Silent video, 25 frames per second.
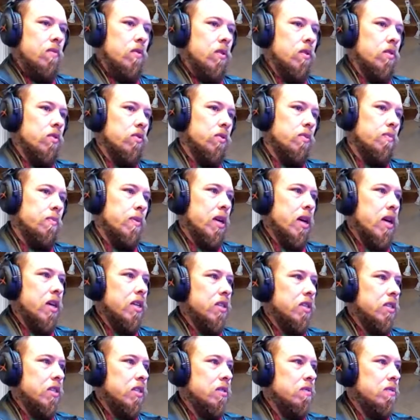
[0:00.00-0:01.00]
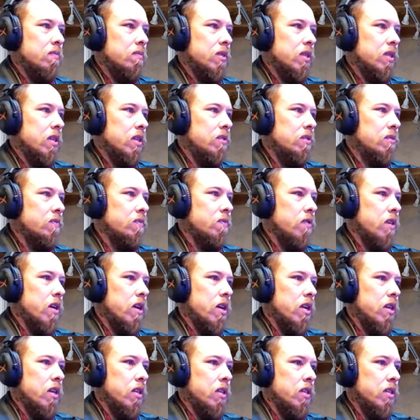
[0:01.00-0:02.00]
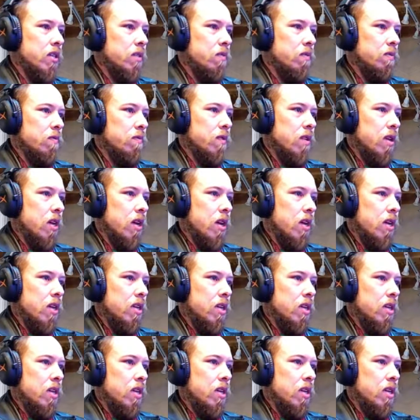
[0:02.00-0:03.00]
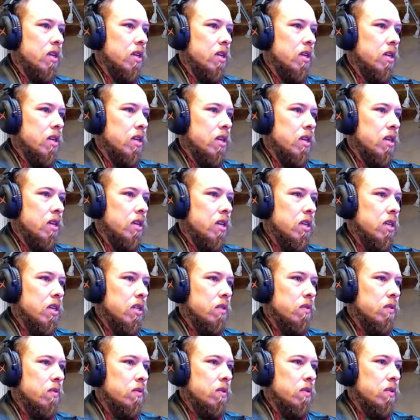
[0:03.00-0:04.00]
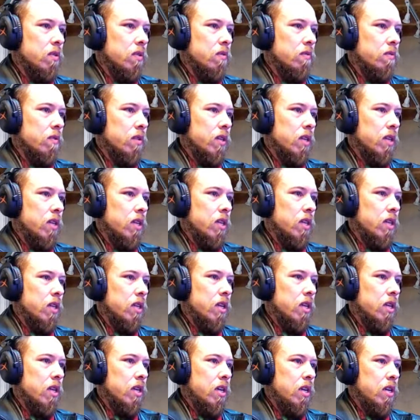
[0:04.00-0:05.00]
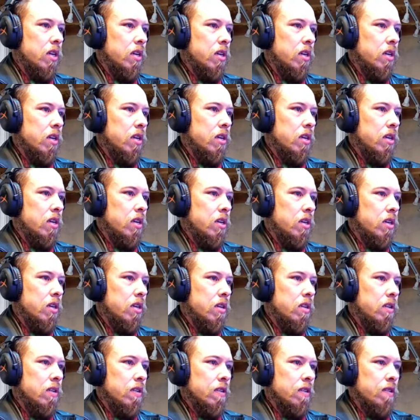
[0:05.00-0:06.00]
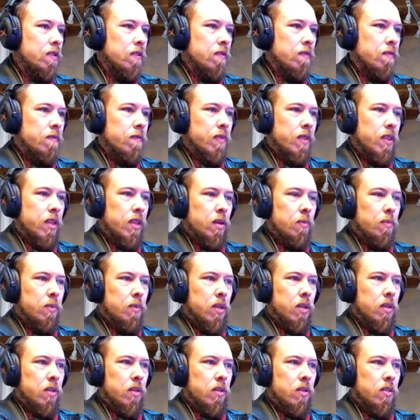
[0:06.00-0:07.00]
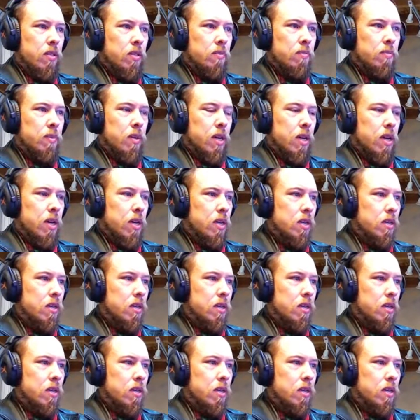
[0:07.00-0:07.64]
Spots, that's fine because we've got a nice one over here. That'd be a good spot